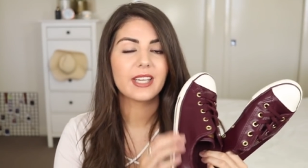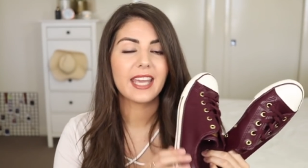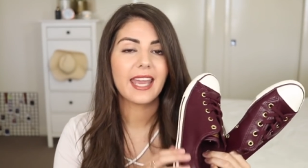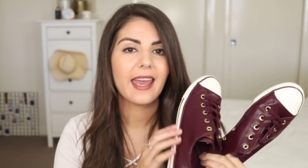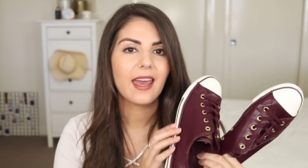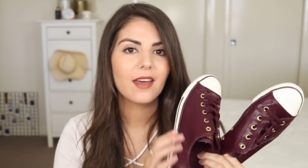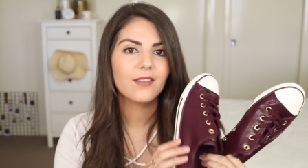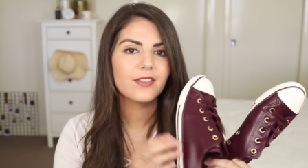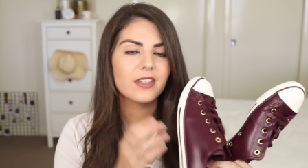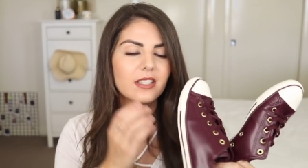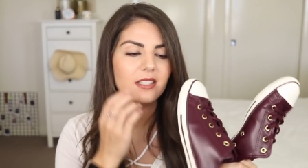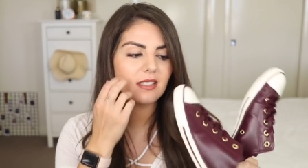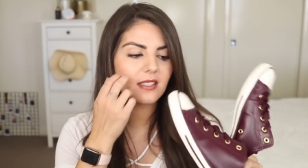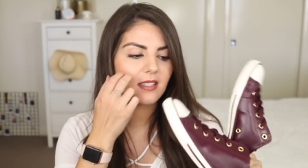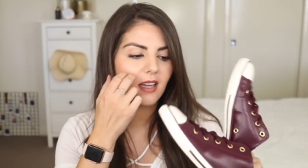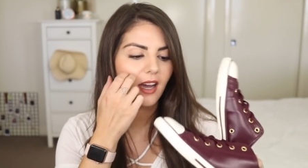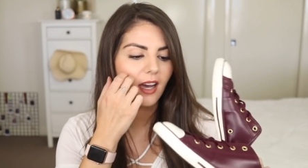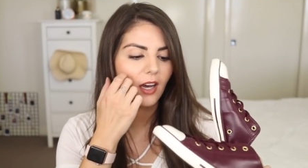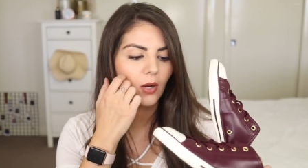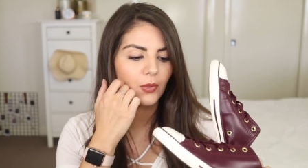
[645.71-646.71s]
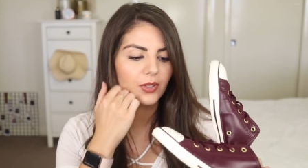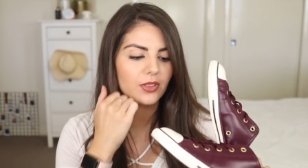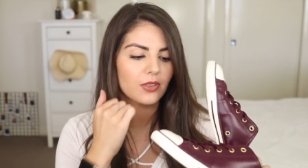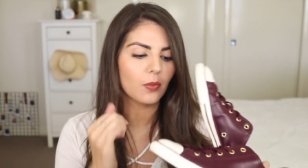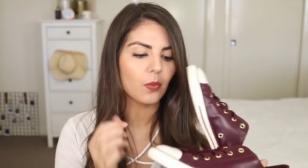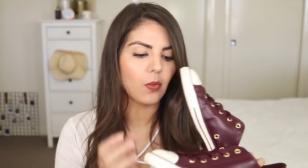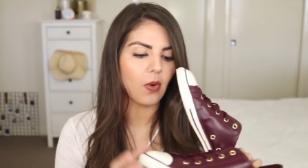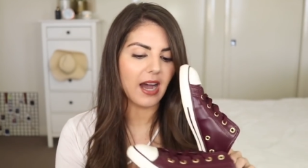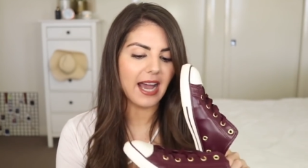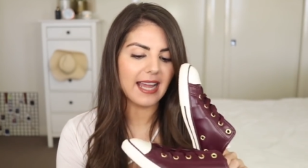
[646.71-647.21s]
canvas style with
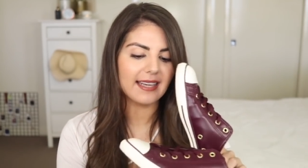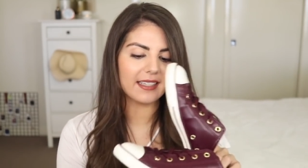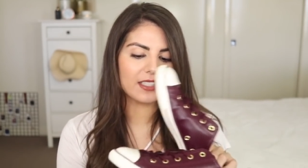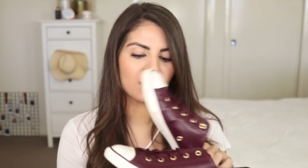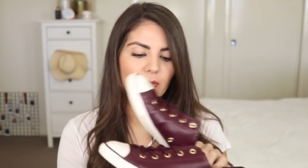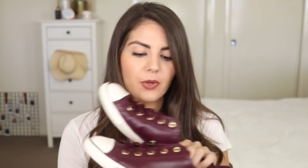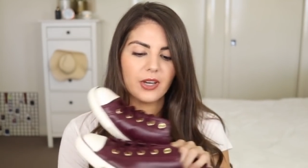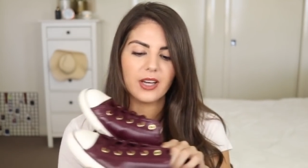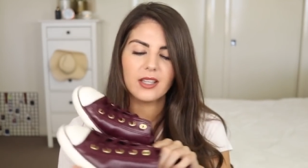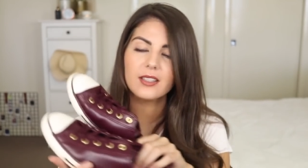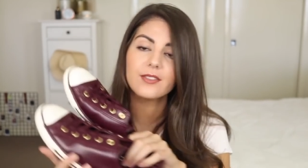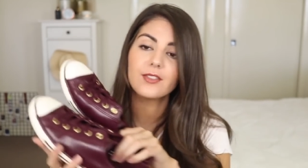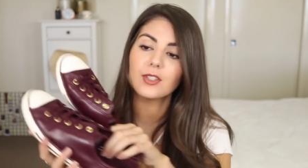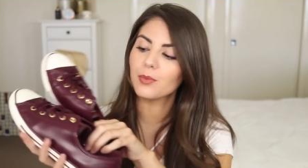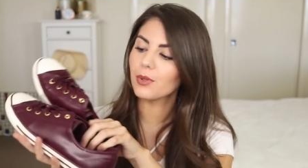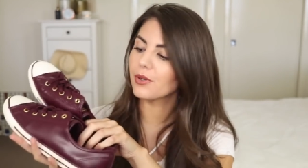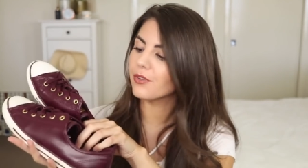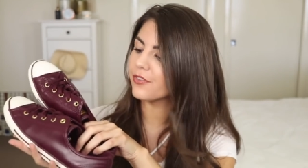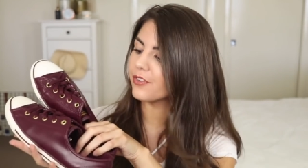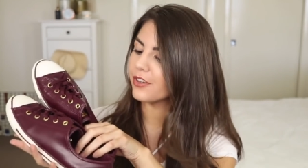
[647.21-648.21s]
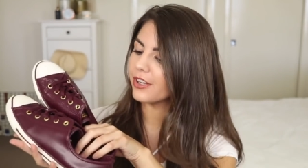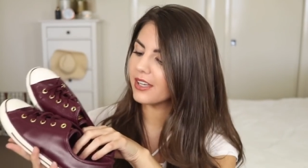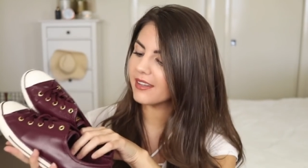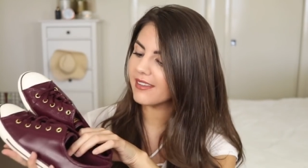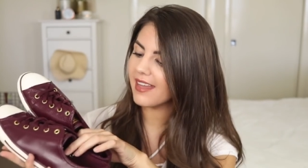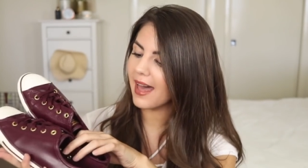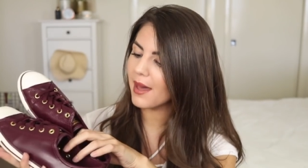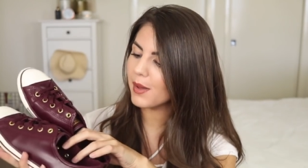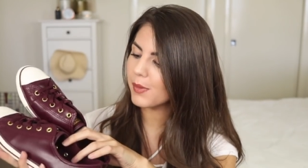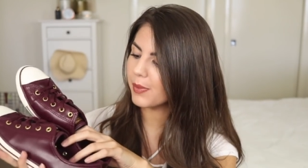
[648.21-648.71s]
the white as well, if you
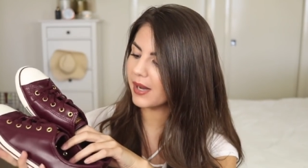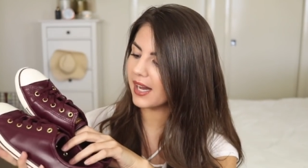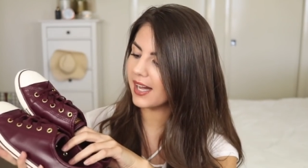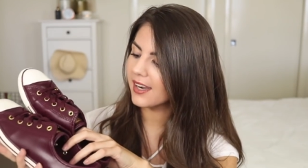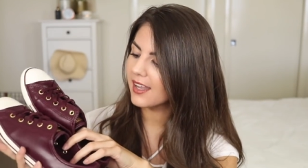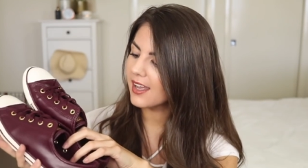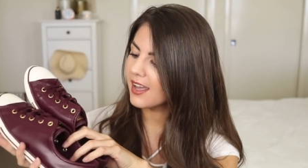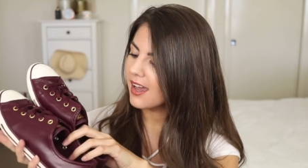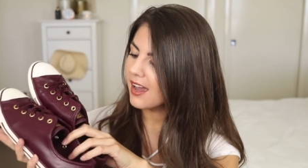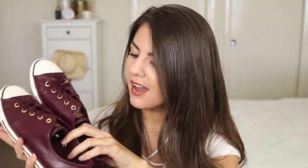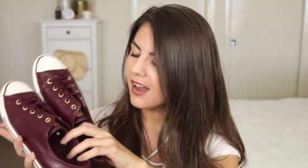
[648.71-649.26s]
prefer that, but